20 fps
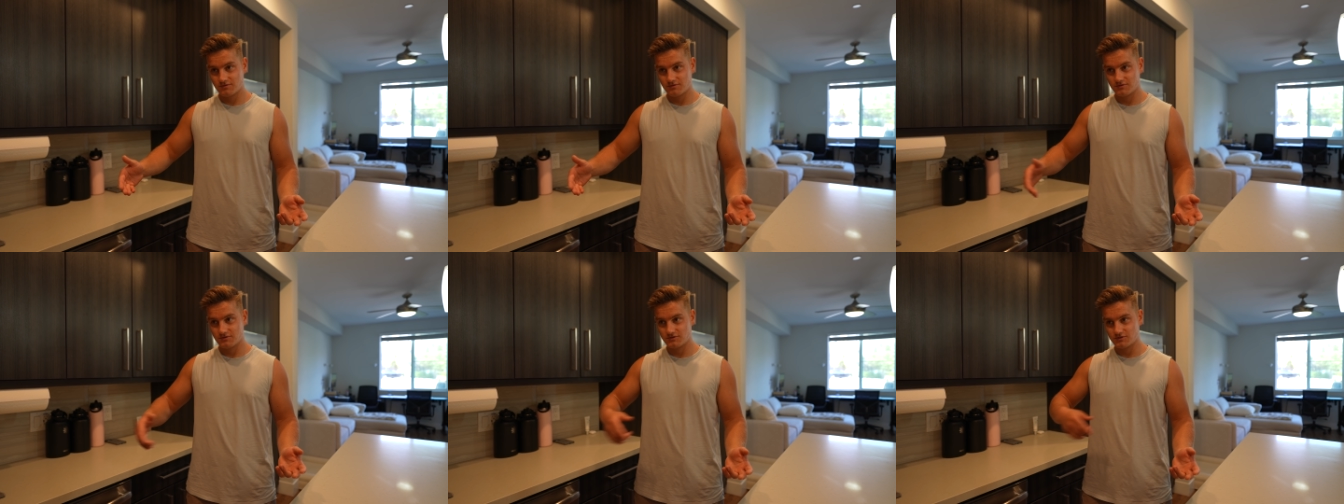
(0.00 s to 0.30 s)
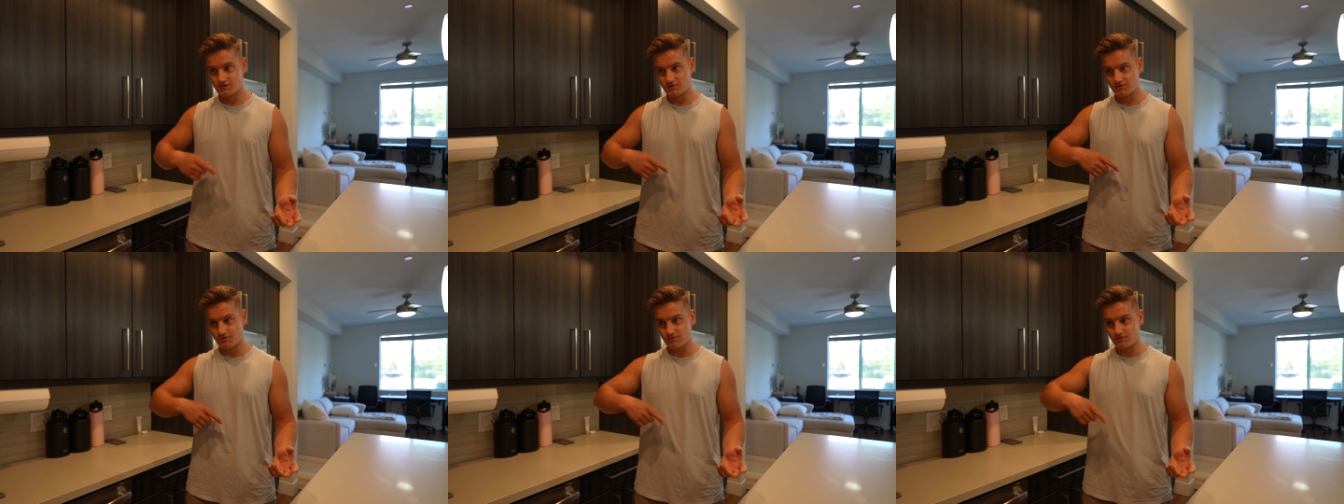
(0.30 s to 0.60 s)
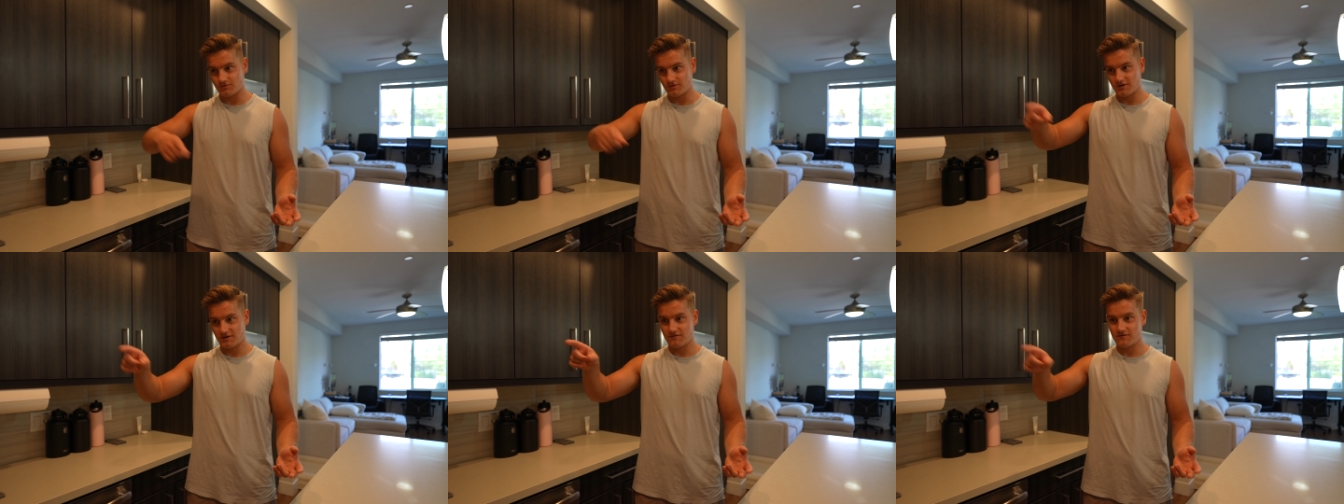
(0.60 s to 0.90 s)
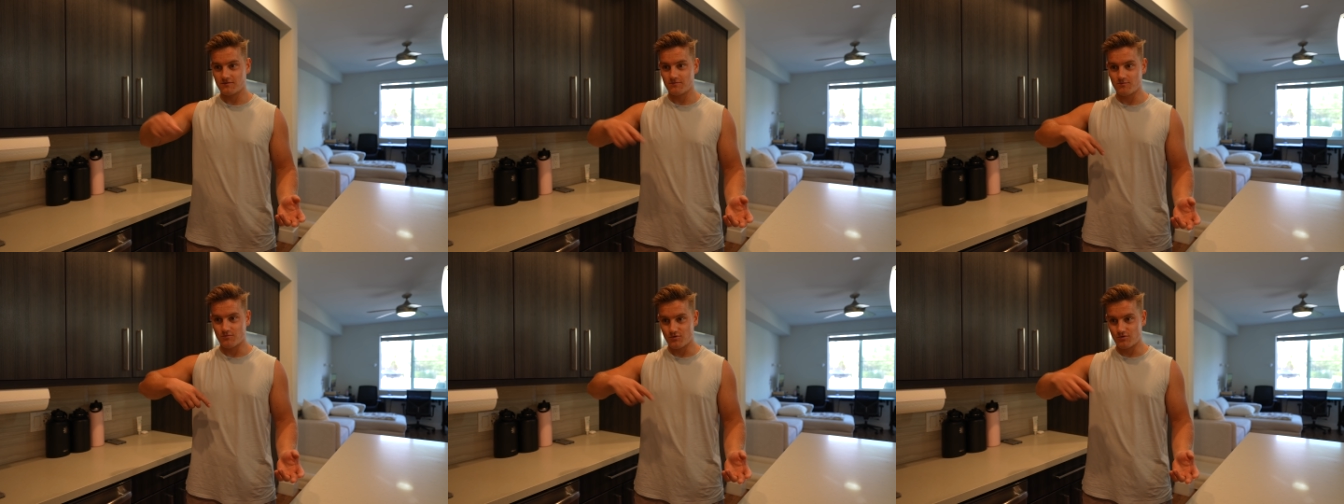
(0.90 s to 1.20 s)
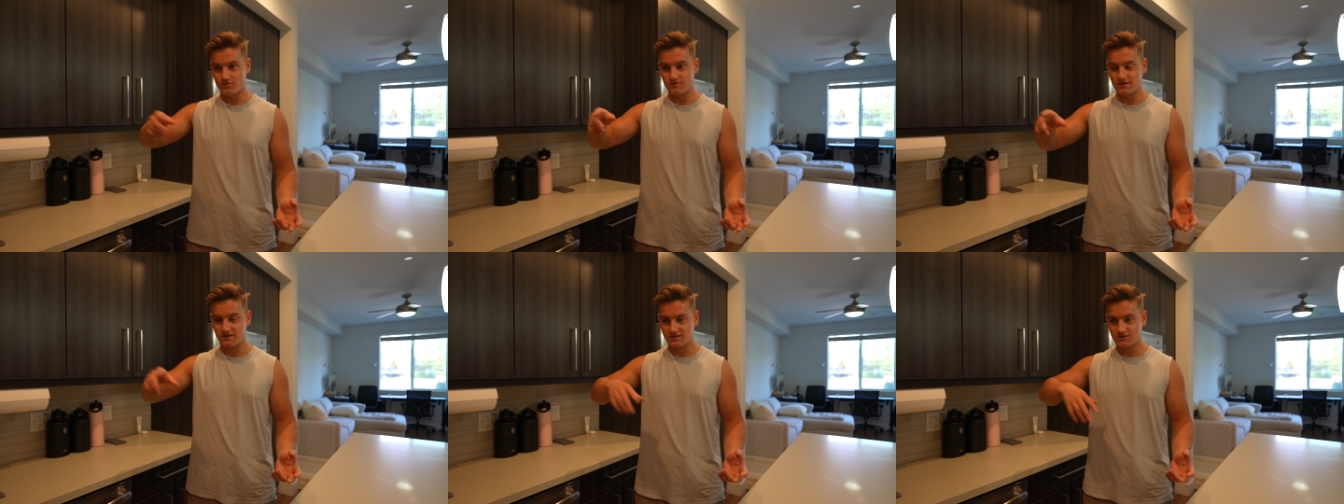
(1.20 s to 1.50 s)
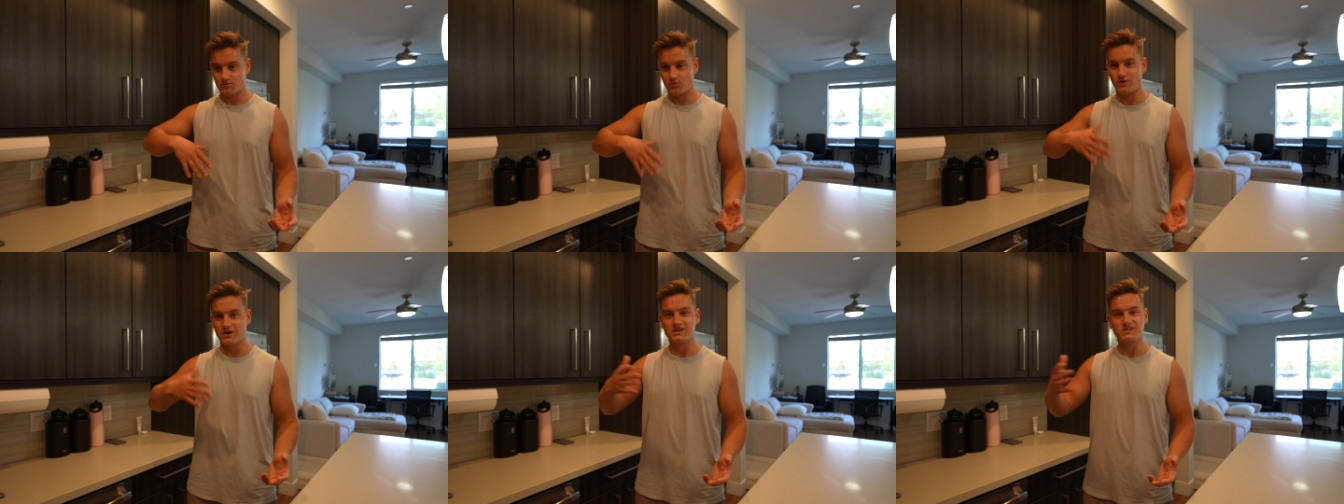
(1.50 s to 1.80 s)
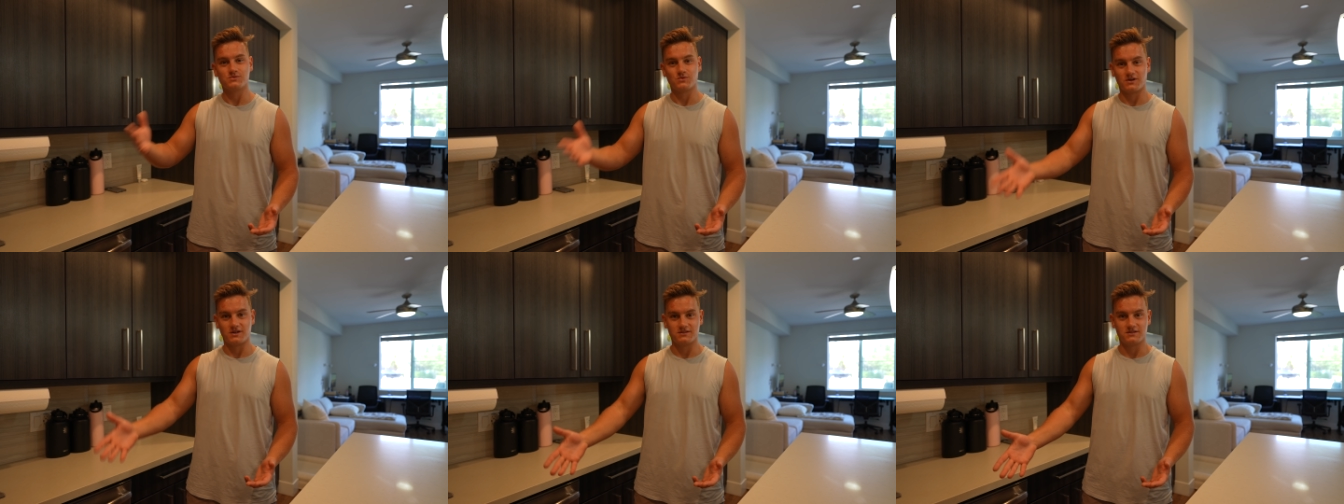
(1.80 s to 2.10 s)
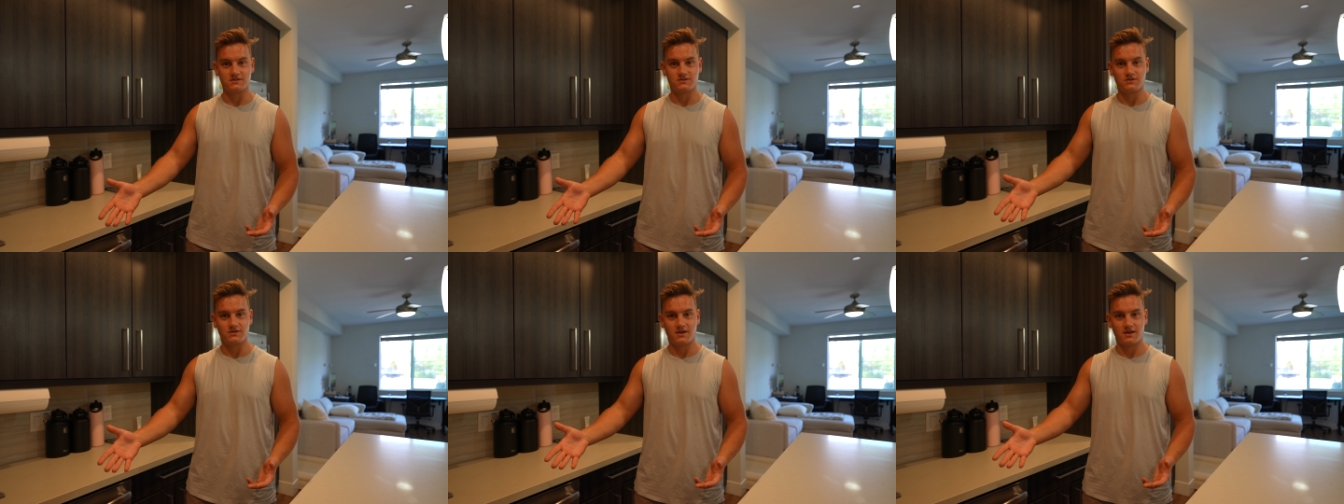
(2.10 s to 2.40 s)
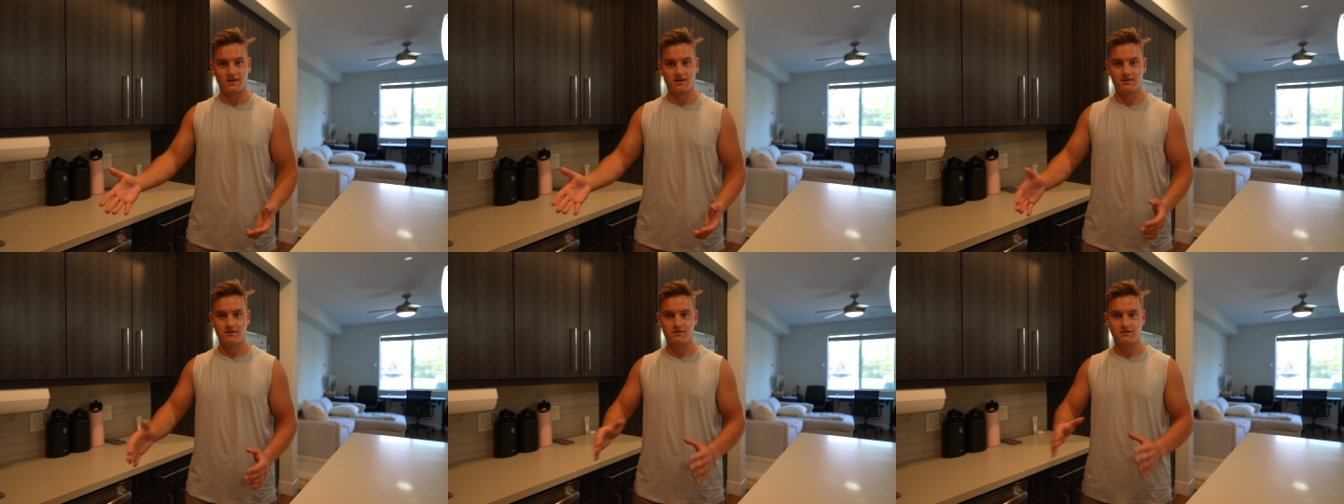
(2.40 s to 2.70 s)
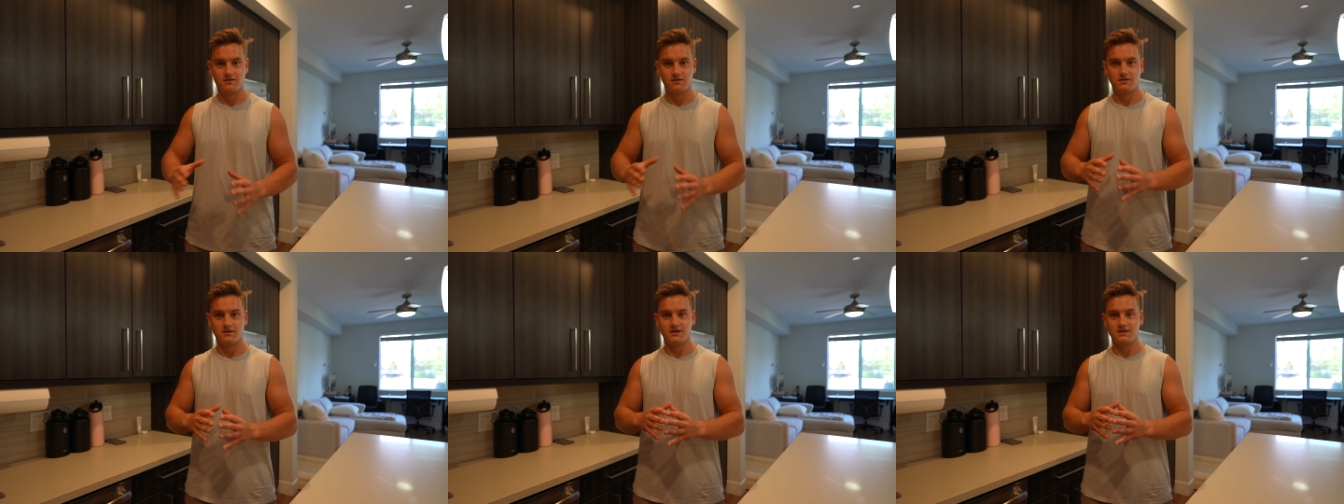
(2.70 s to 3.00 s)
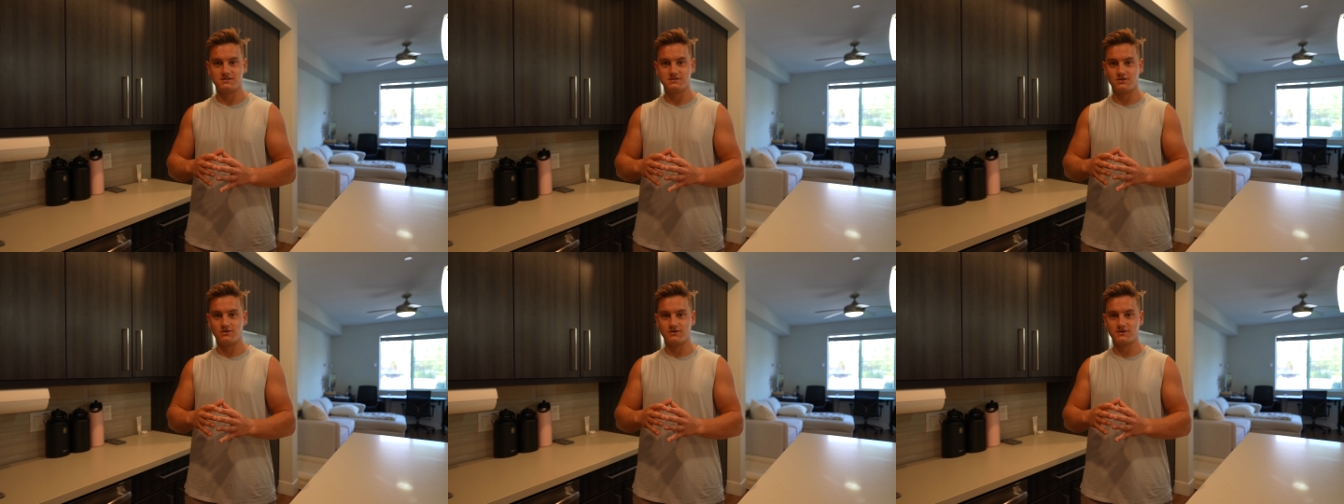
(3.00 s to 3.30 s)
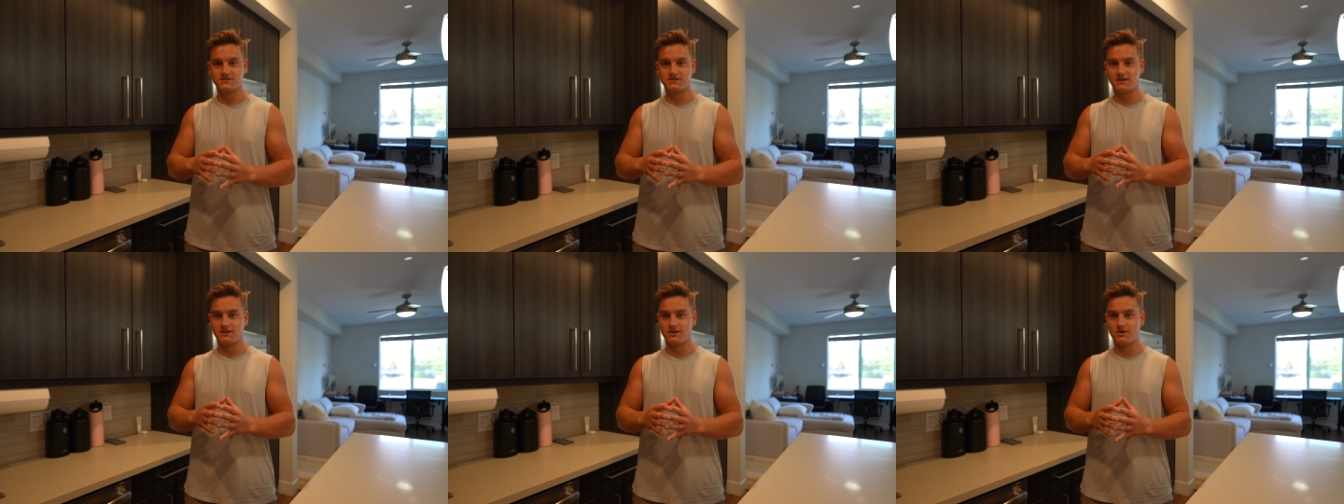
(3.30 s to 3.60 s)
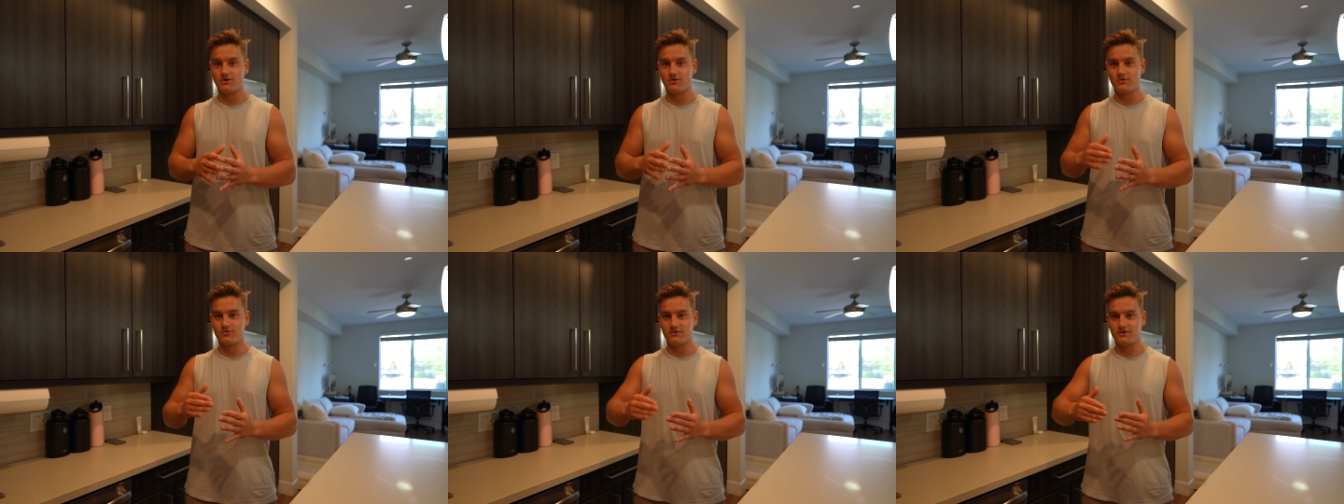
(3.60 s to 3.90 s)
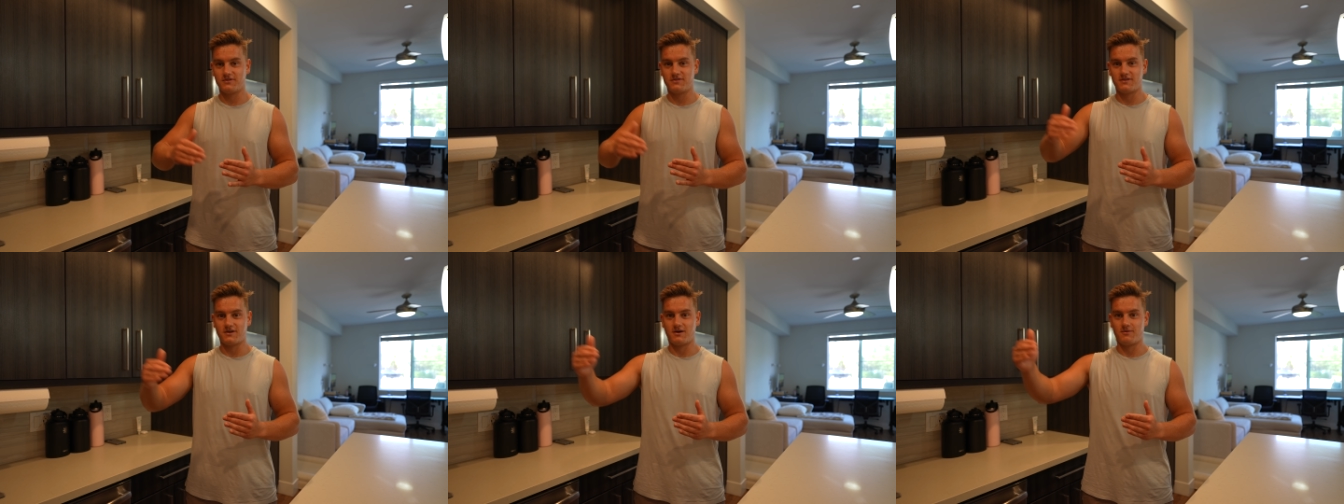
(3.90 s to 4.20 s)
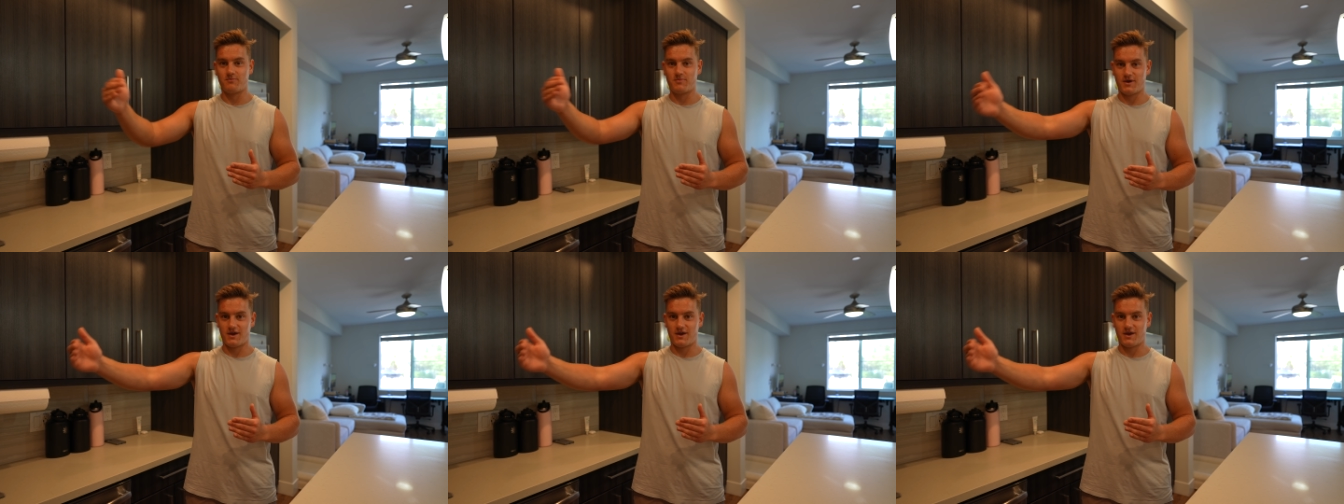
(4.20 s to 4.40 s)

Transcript: so even more, like twice what I did today, as long as I go in that